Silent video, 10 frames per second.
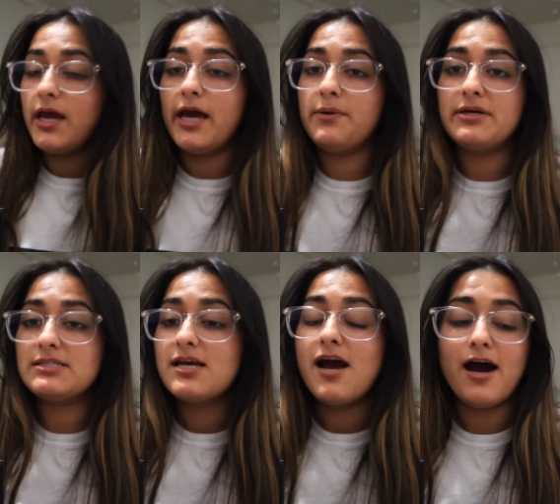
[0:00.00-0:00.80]

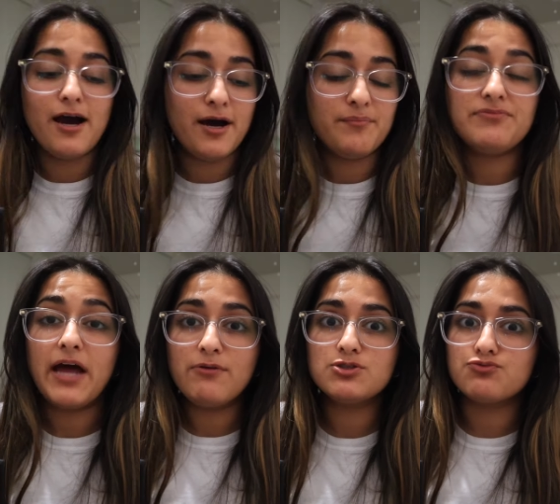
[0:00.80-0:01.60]
Anyways, um,
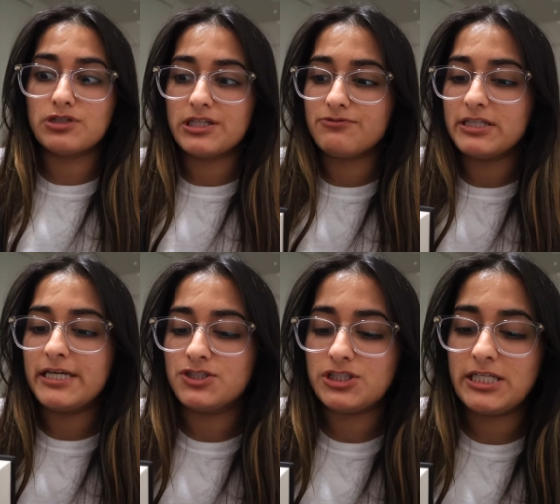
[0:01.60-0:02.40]
that was really really
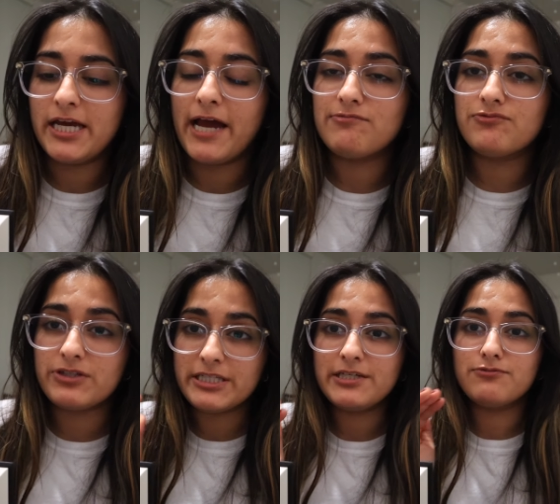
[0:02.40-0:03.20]
interesting. I
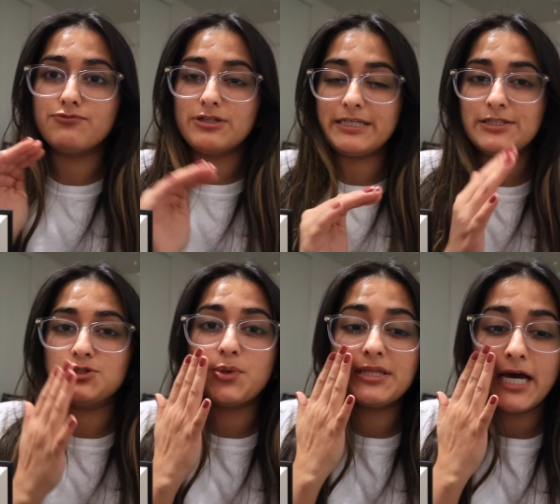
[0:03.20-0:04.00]
really really
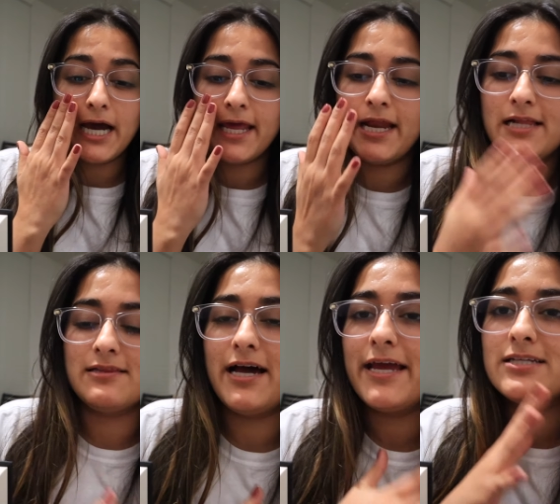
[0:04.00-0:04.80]
enjoyed that, and I
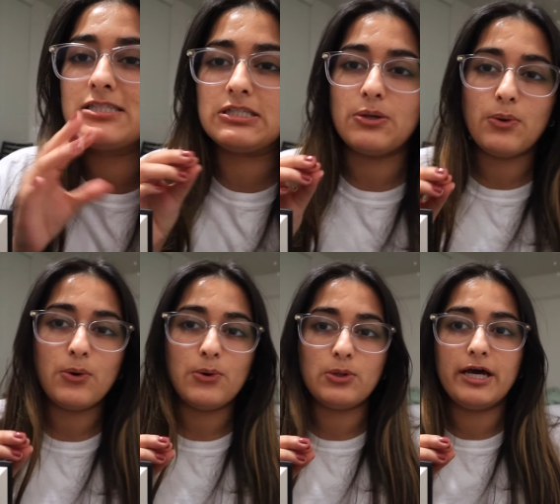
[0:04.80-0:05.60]
liked the
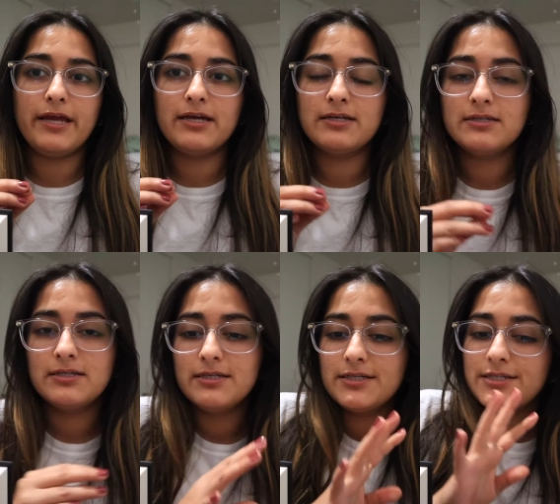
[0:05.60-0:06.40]
whole like
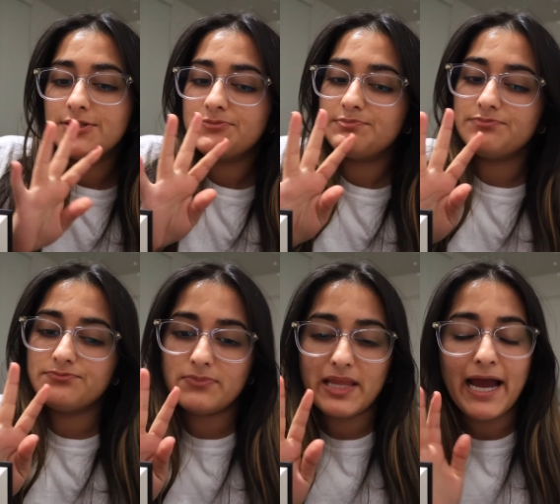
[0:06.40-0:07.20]

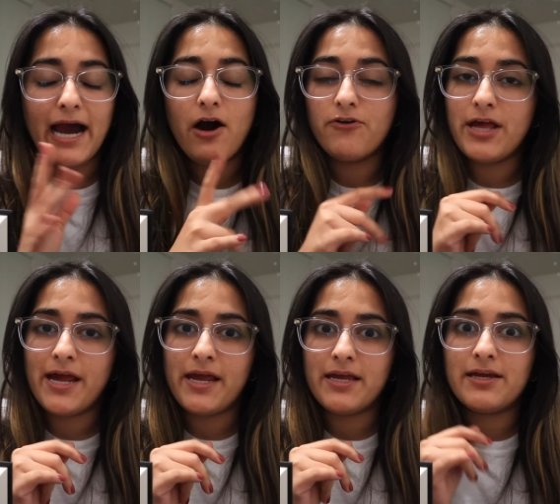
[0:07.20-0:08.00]
how
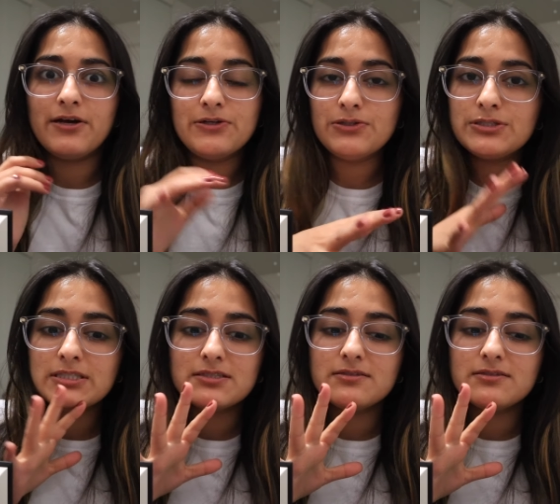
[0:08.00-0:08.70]
they killed